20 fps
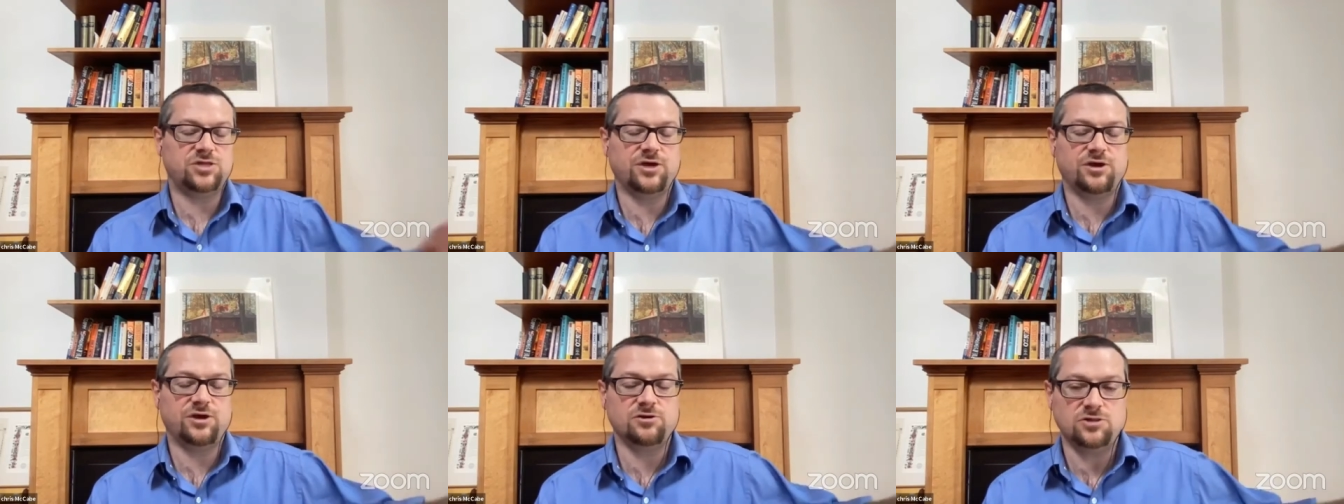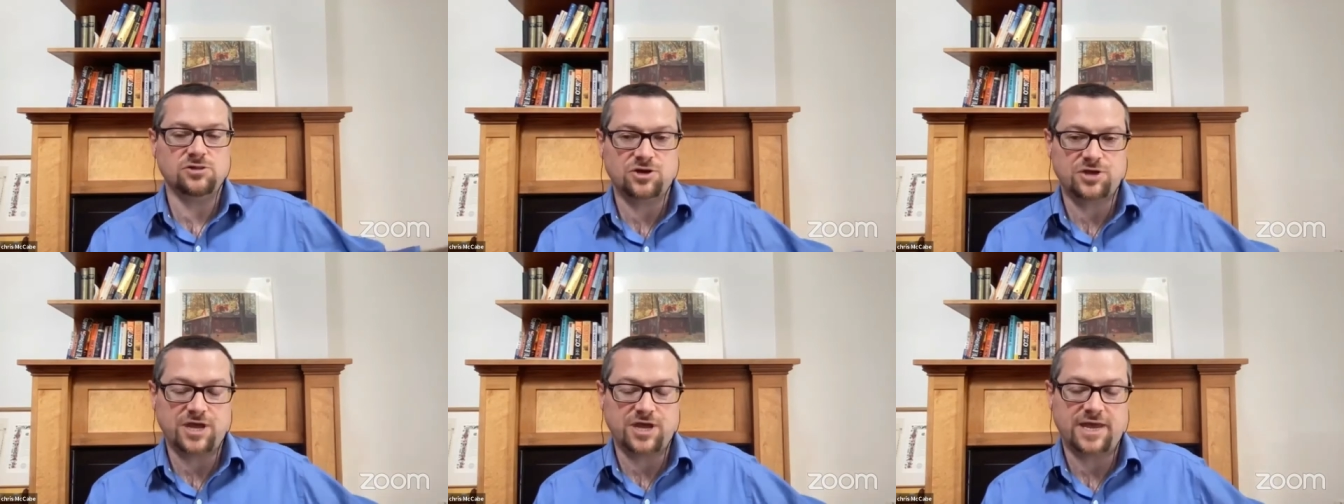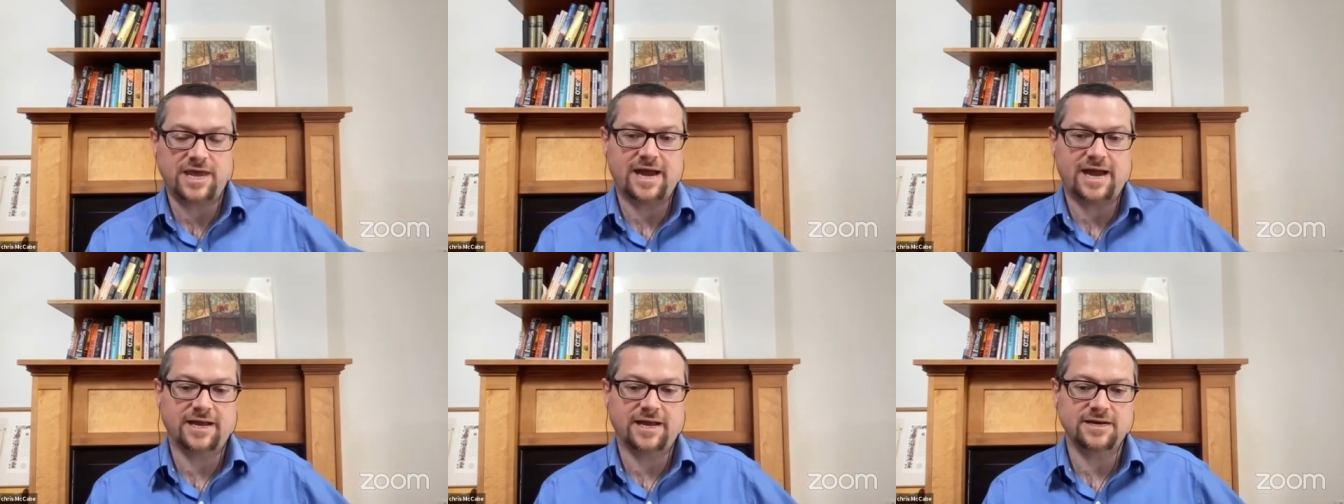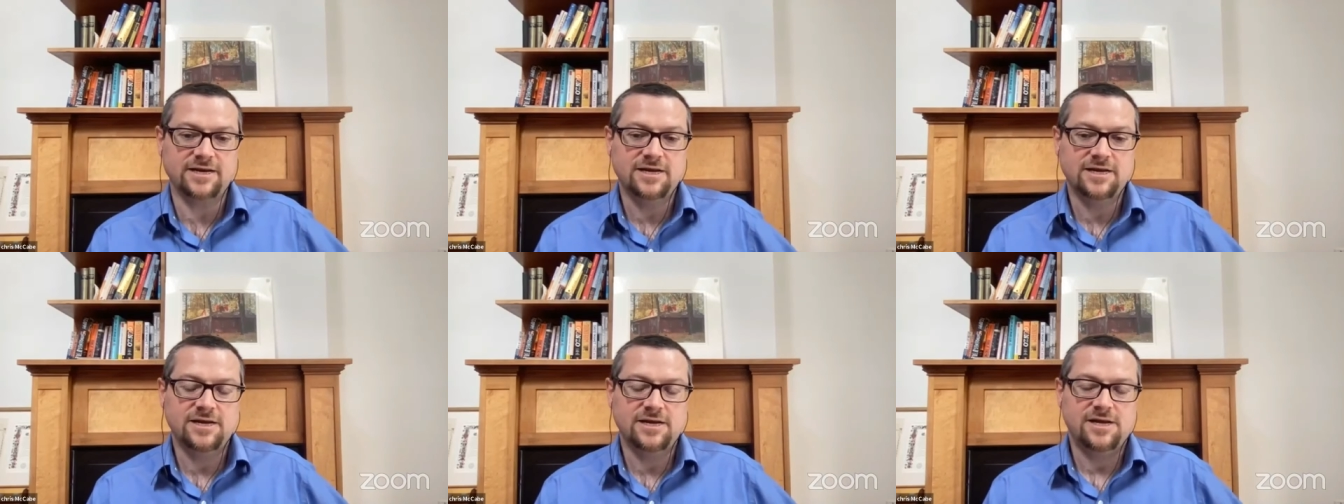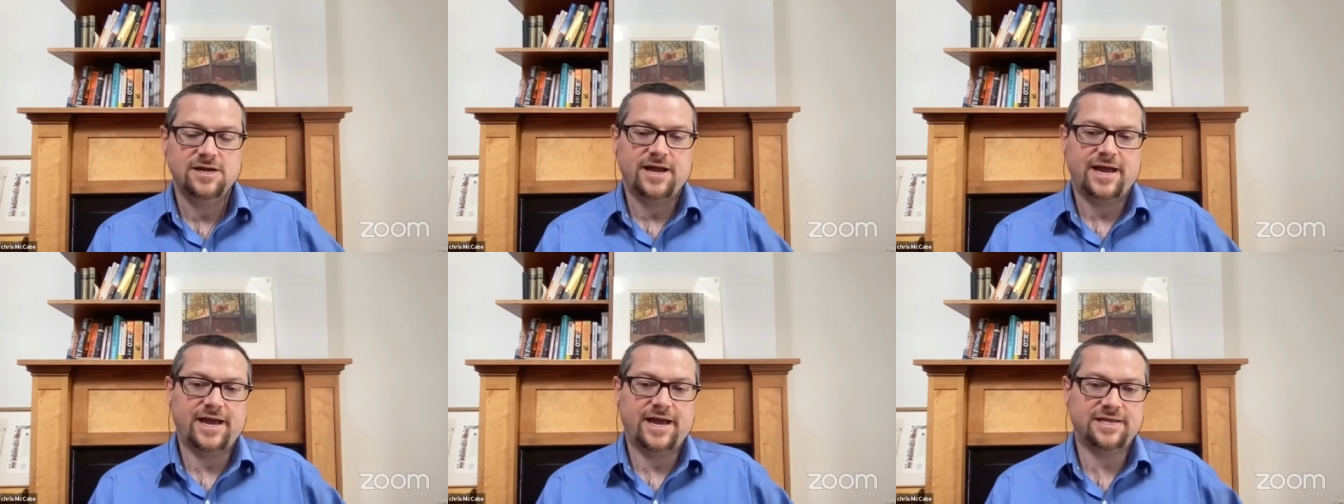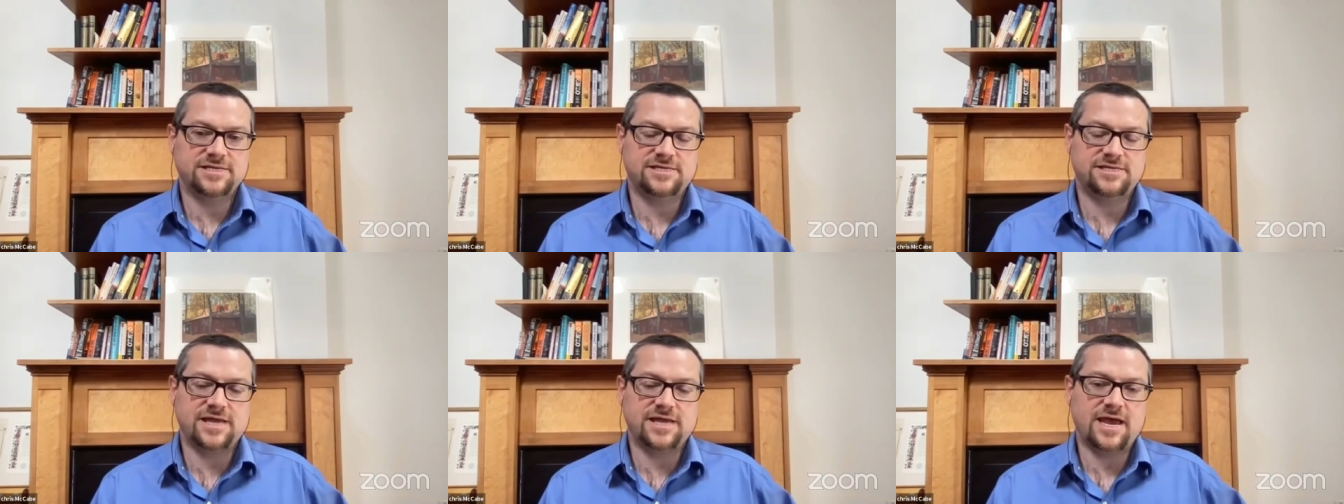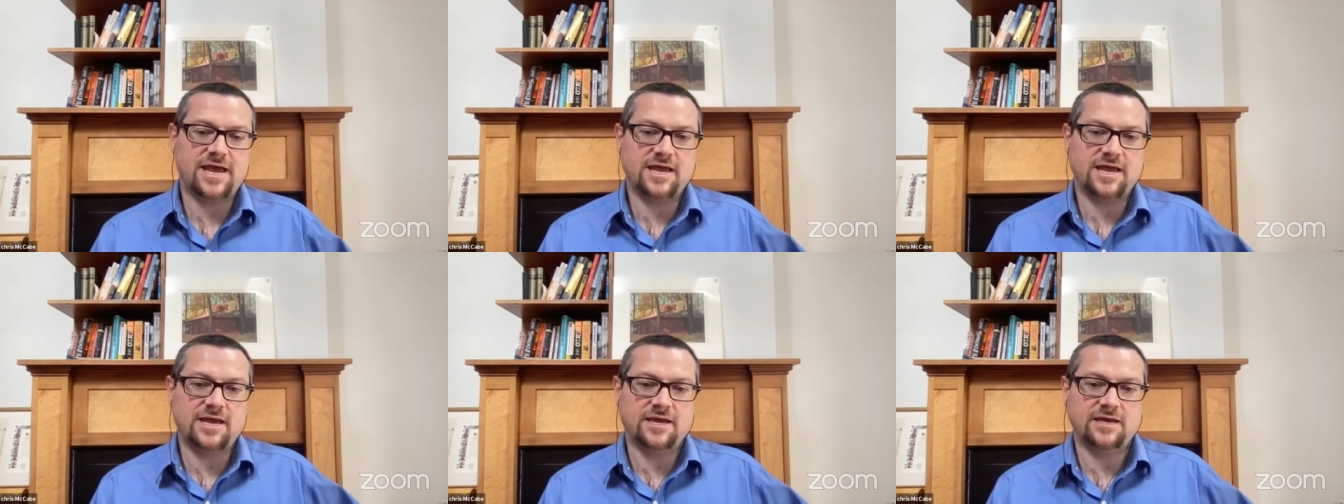they're looking at it and
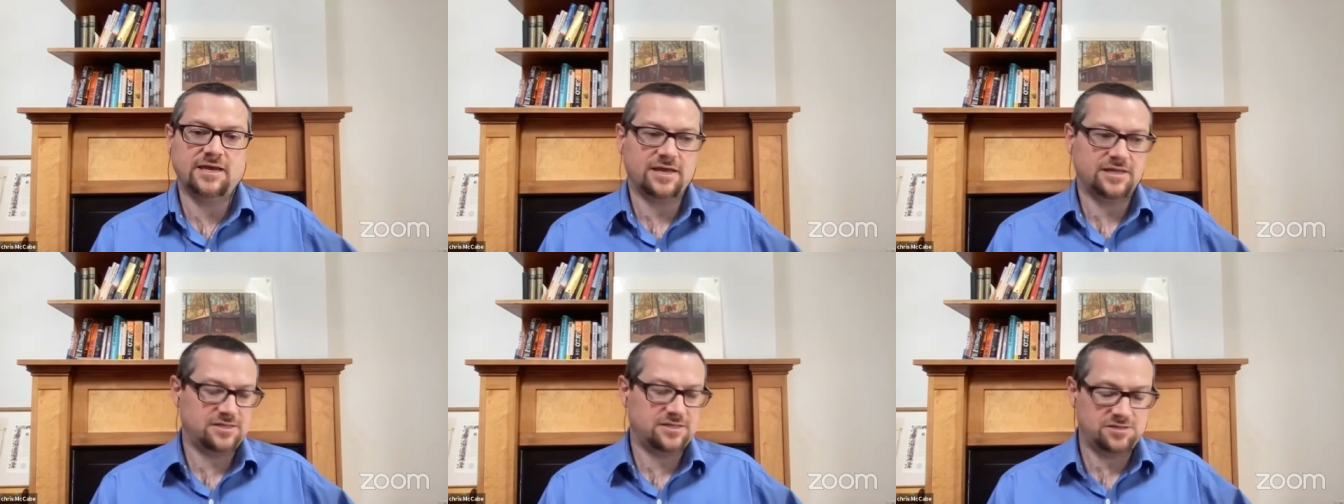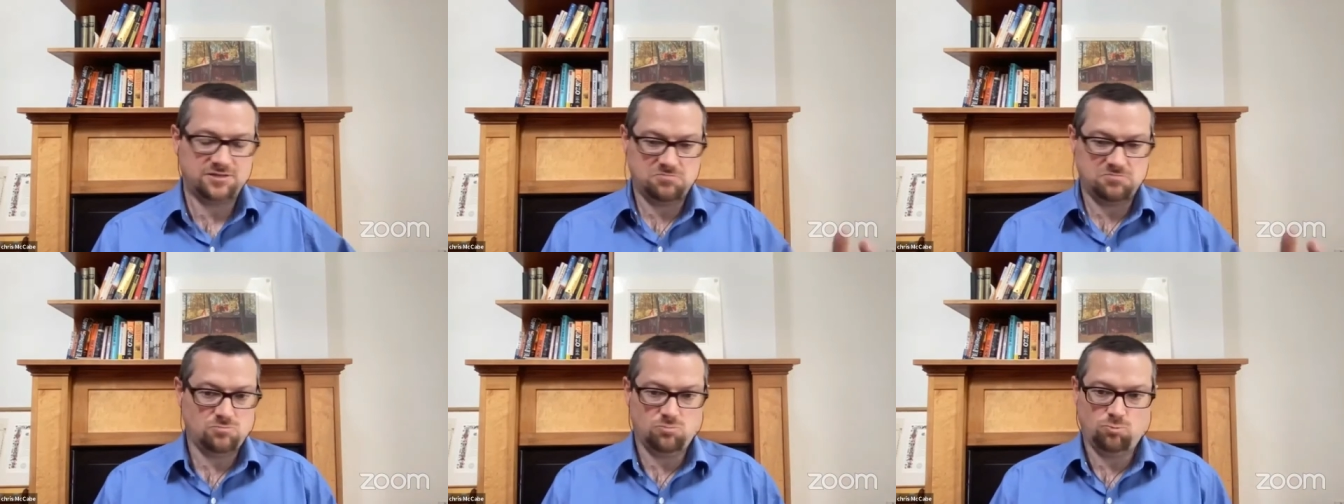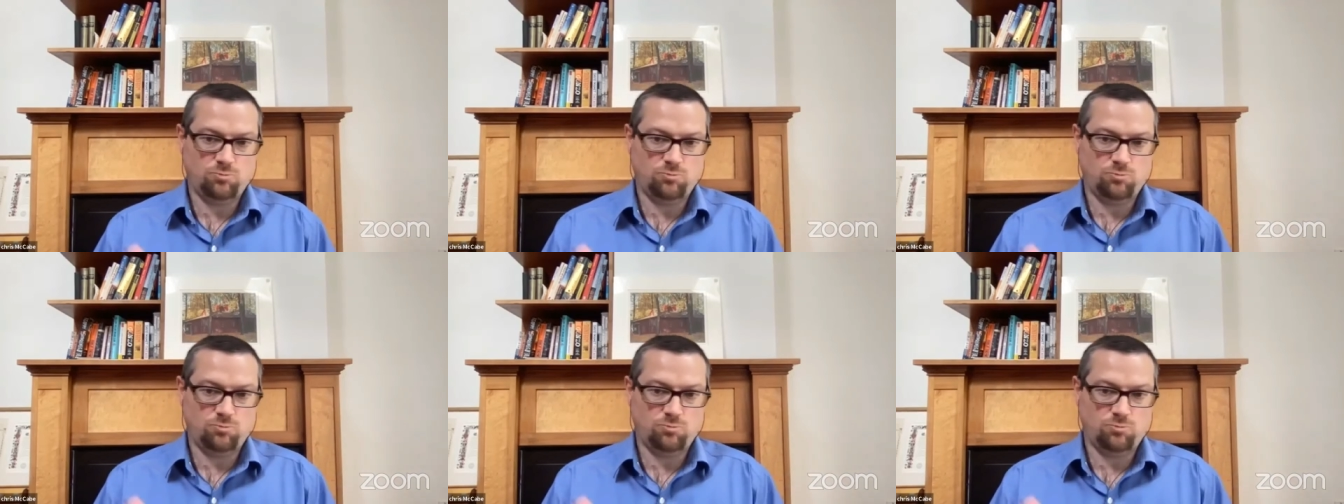saying, and